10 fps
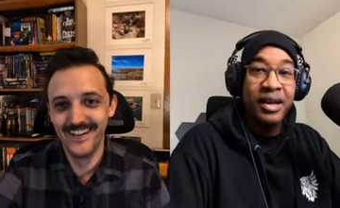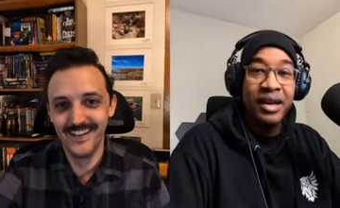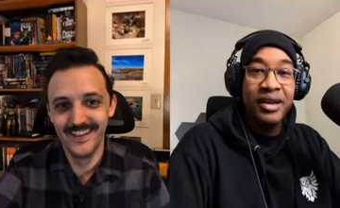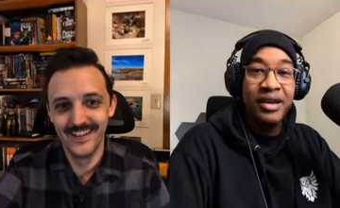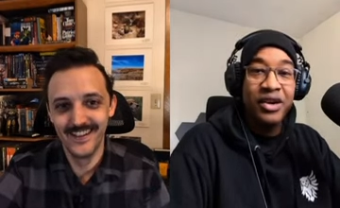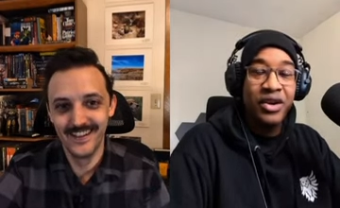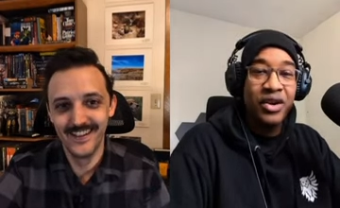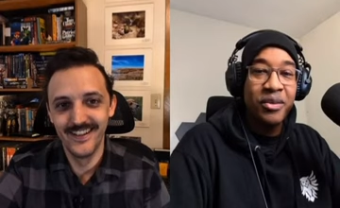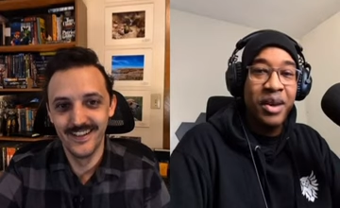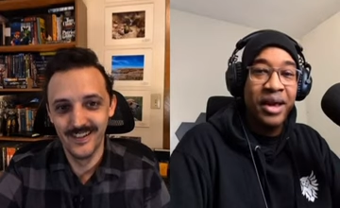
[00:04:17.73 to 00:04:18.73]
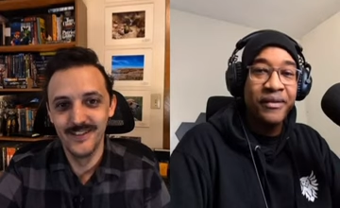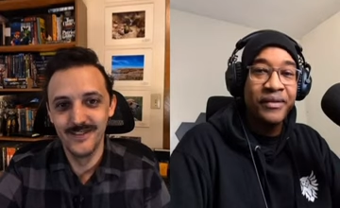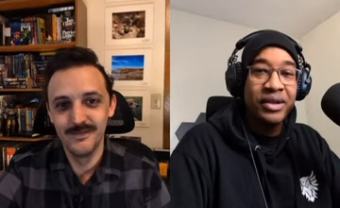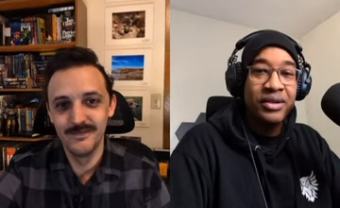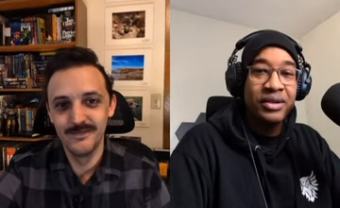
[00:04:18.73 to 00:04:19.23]
Speaker 1: in a current
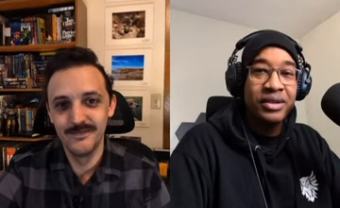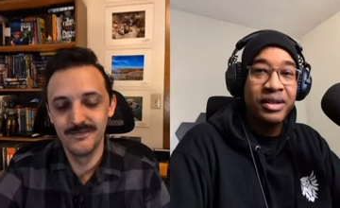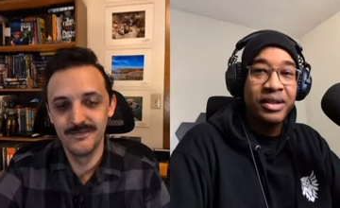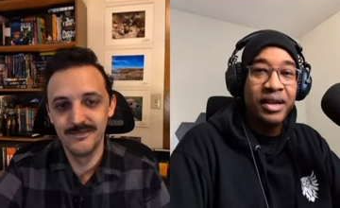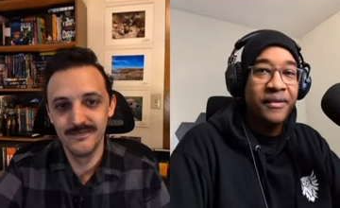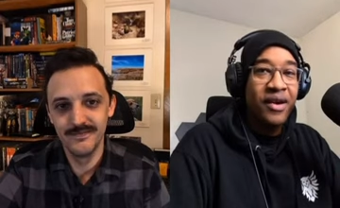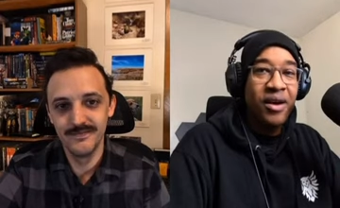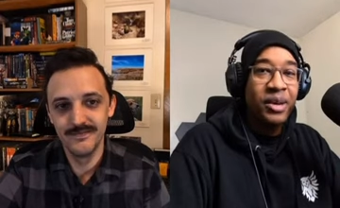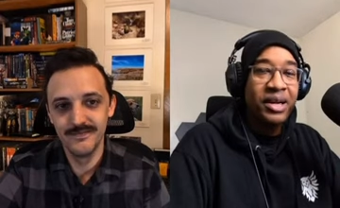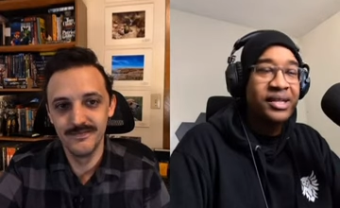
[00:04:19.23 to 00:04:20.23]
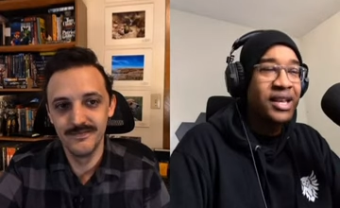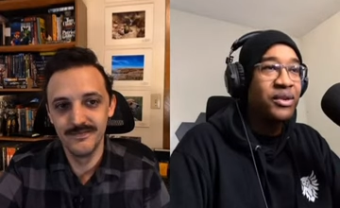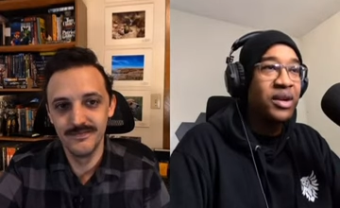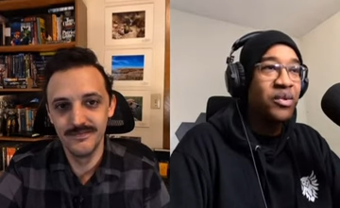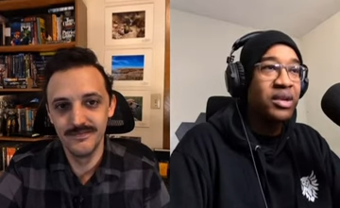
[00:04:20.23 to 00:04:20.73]
battlefield environment because i don't
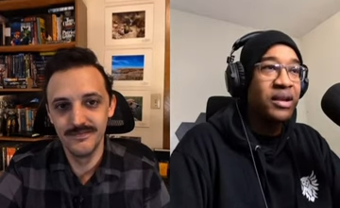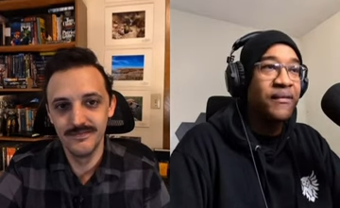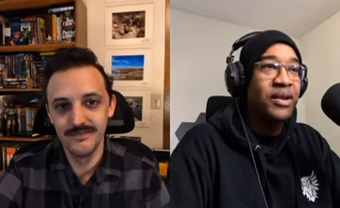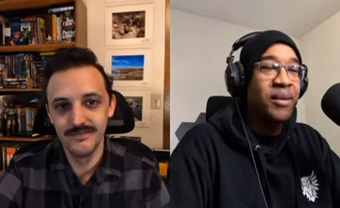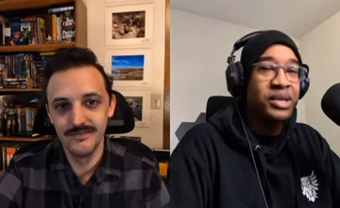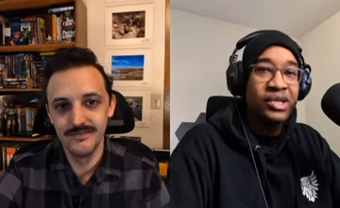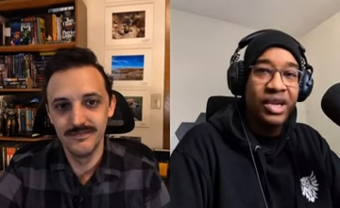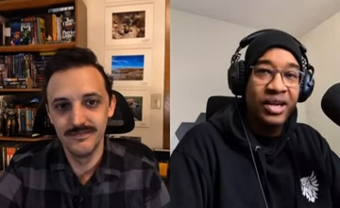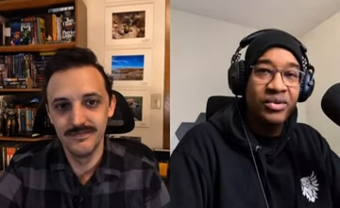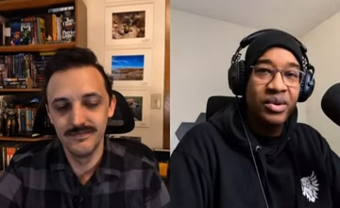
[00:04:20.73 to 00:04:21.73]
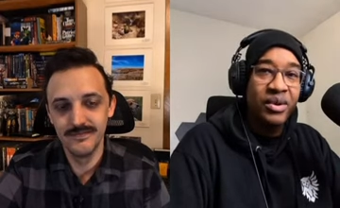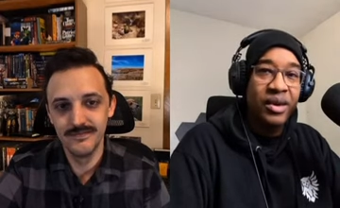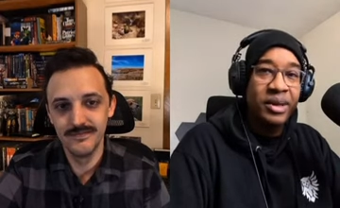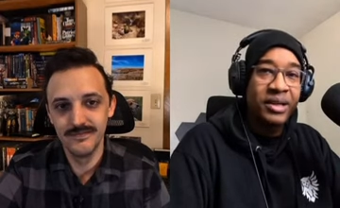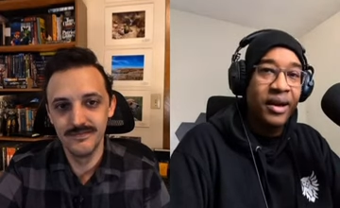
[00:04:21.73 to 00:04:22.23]
think we're looking for that much change what do you think
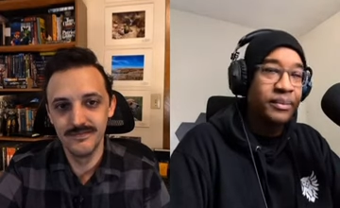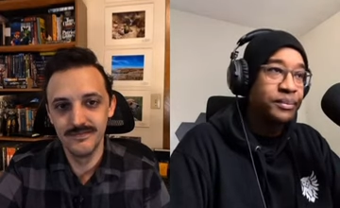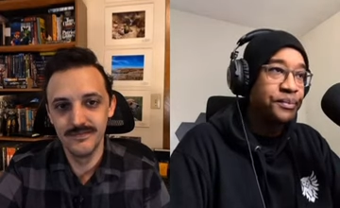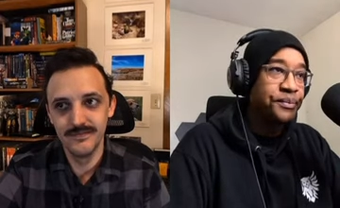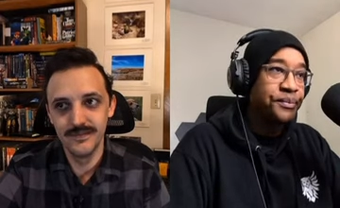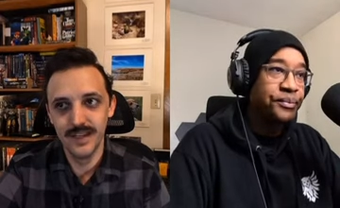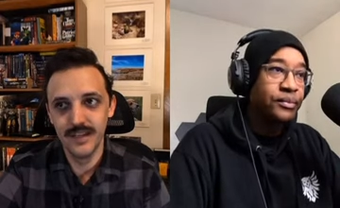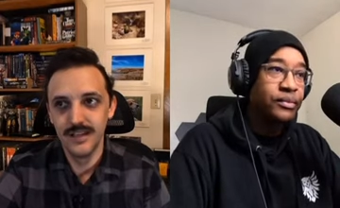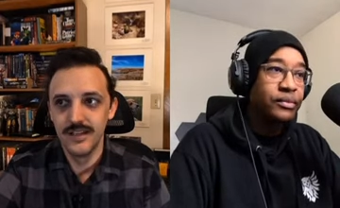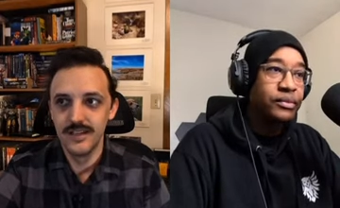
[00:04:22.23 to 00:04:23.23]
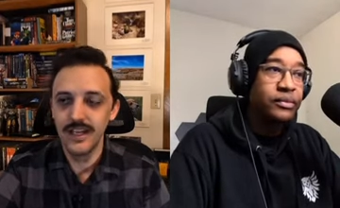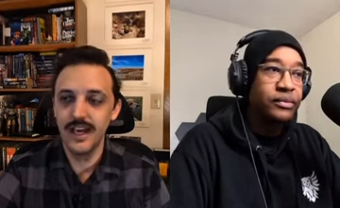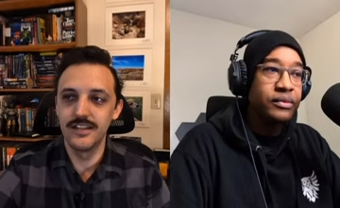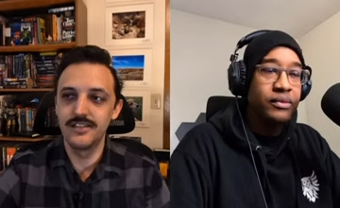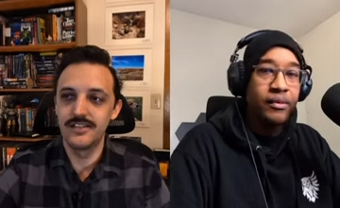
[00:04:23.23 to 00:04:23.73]
about that
Speaker 2: yeah
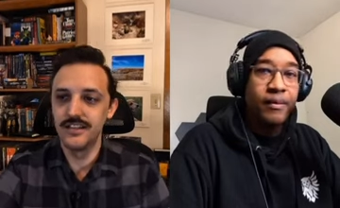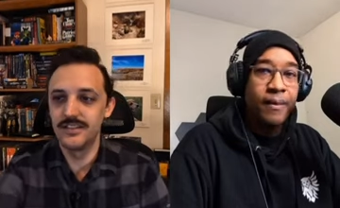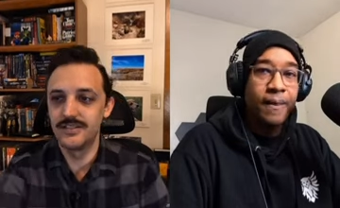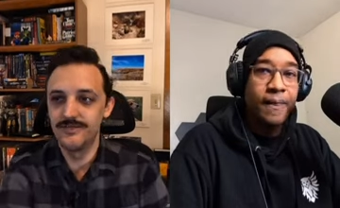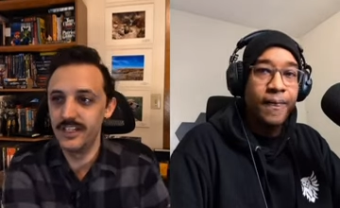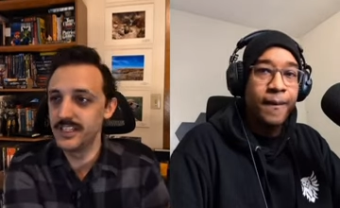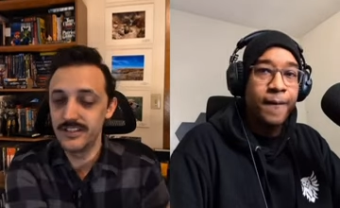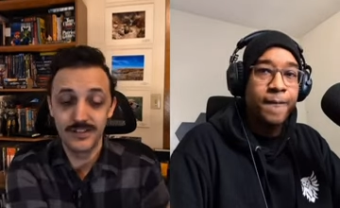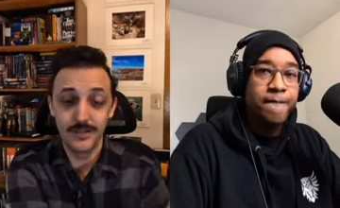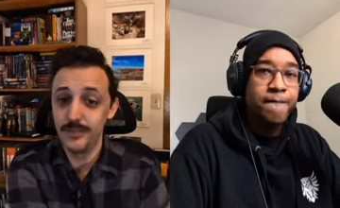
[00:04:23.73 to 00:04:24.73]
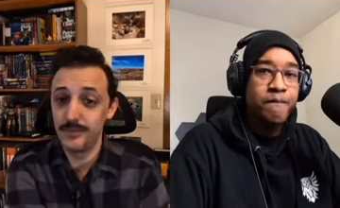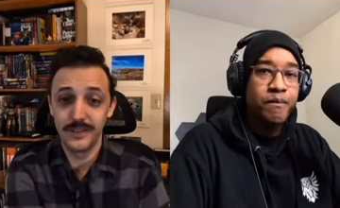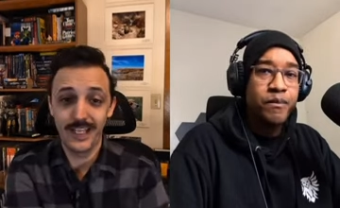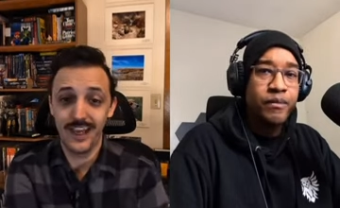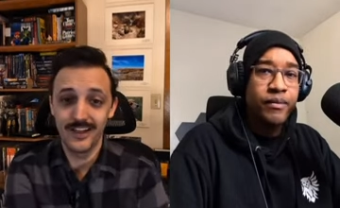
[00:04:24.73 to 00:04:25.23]
it's it's very simple
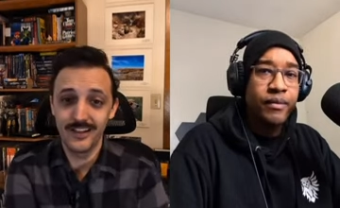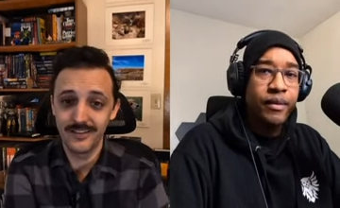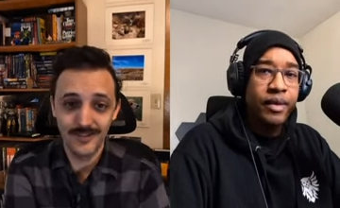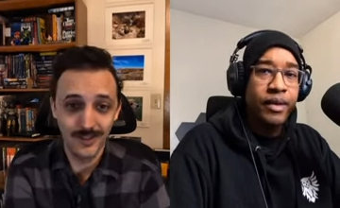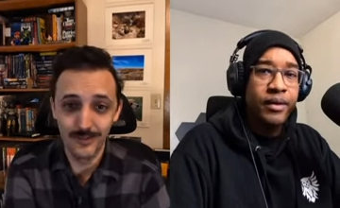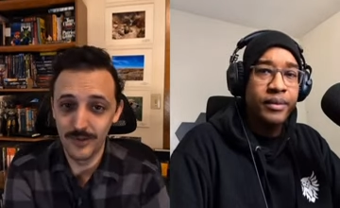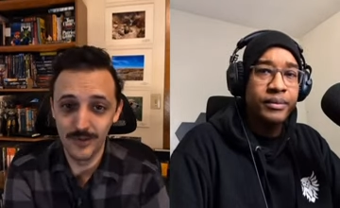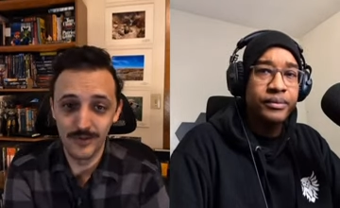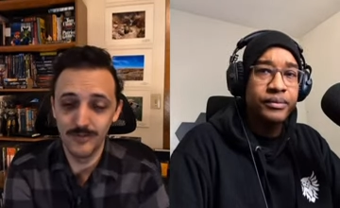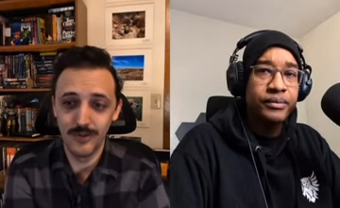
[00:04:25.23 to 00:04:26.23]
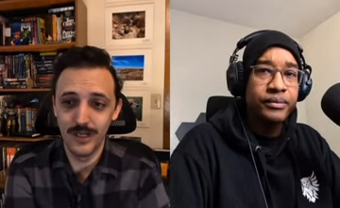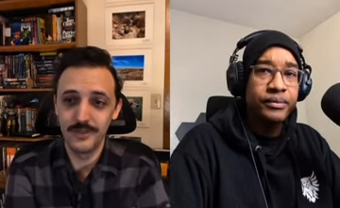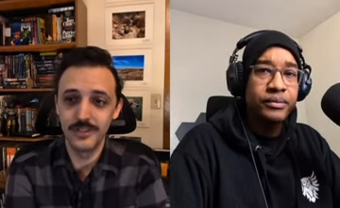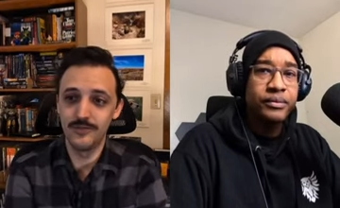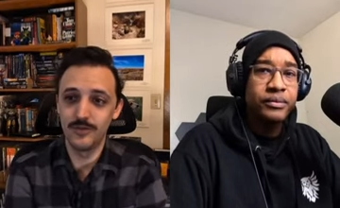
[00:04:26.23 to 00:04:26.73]
mechanics simple
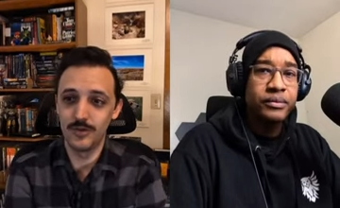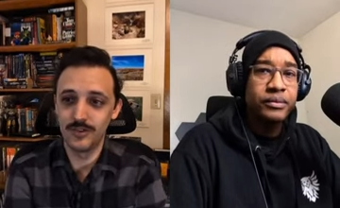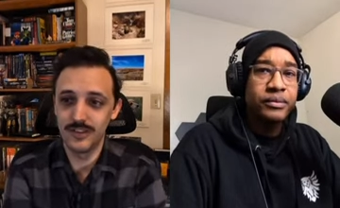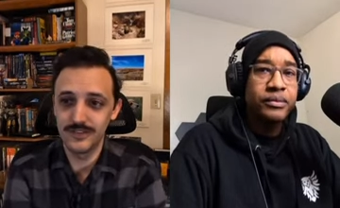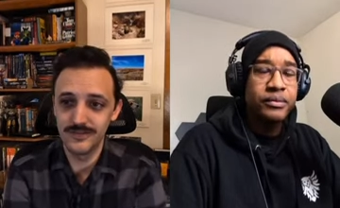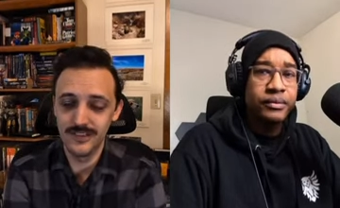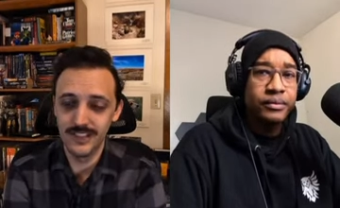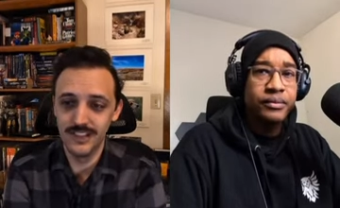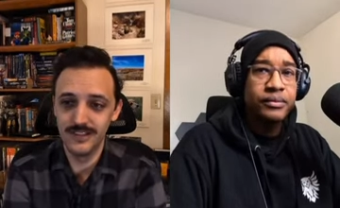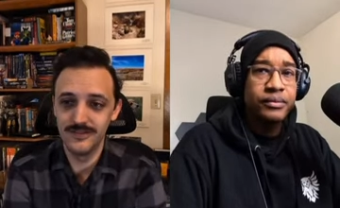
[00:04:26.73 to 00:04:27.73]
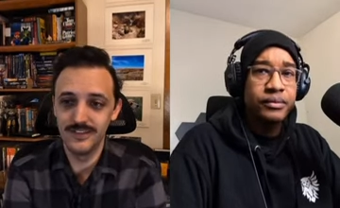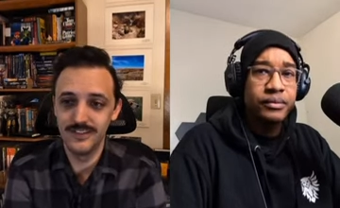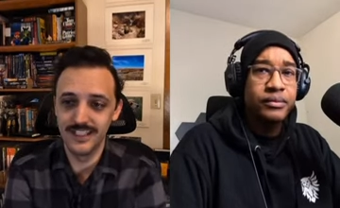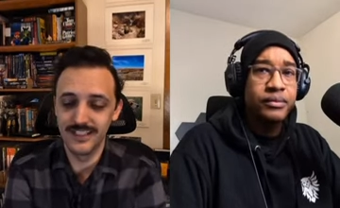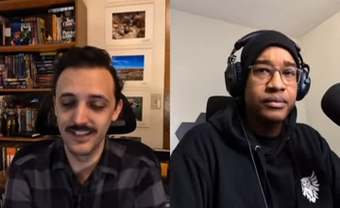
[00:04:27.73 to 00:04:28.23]
weapons of war you know
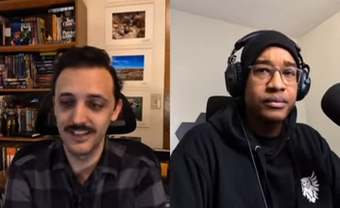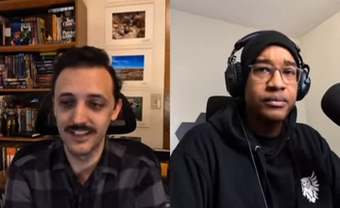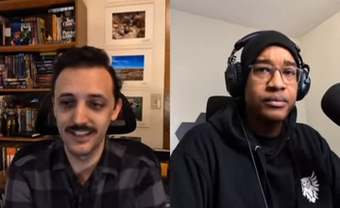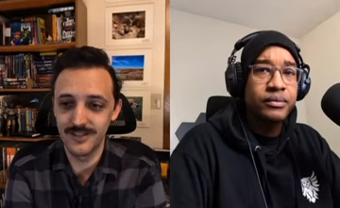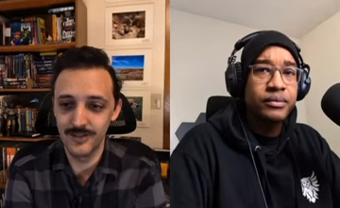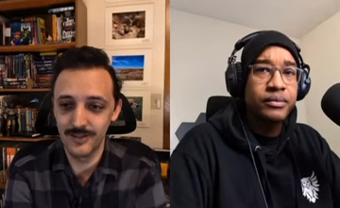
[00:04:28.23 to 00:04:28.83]
it doesn't get too